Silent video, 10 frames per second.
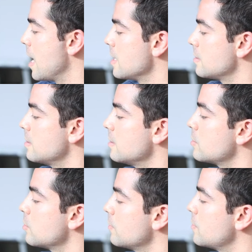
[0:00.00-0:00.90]
has this
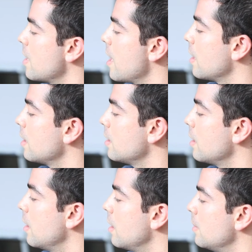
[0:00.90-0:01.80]
sort of
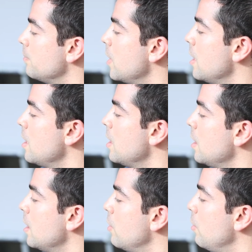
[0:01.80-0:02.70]
saying,
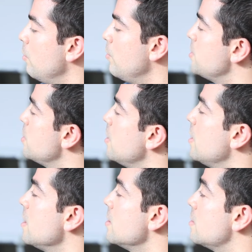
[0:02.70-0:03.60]

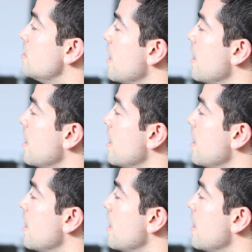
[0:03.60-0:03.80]
rigidity is